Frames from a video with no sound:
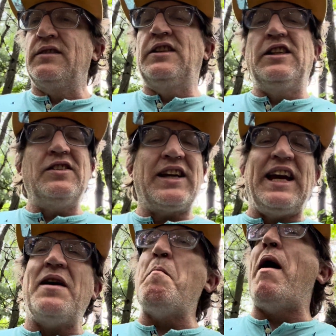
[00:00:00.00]
You
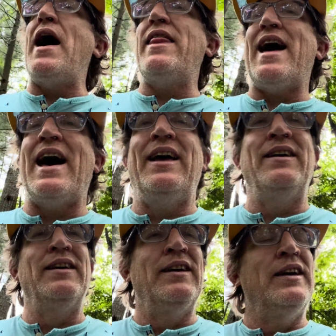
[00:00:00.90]
can't buy that.
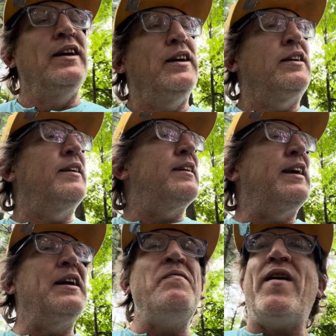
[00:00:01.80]
You
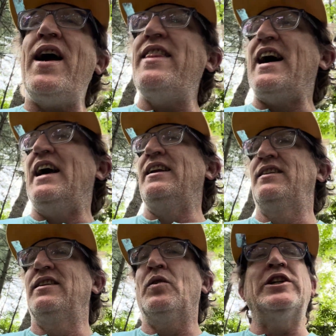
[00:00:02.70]
can't buy that.
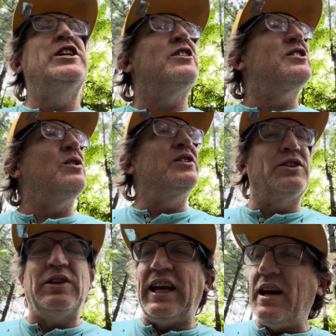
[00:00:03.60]
When you're told you
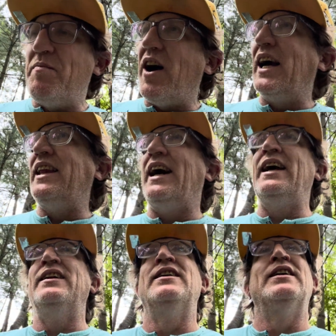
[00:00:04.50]
can't buy that.
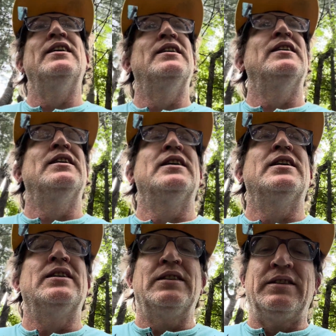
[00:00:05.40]

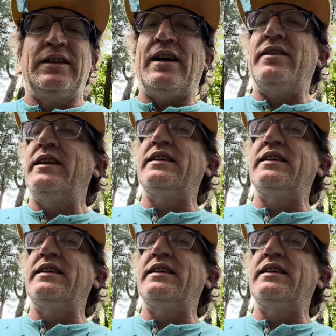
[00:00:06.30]
No, that